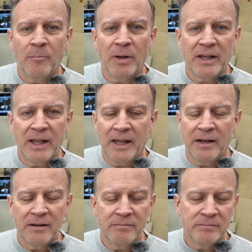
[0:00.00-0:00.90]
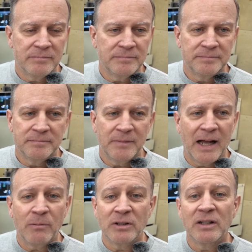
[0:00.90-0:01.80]
Again,
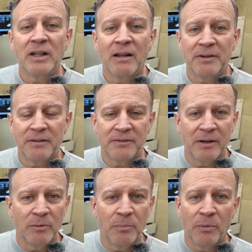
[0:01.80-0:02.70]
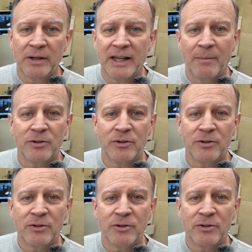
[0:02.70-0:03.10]
I would love it if they would bring that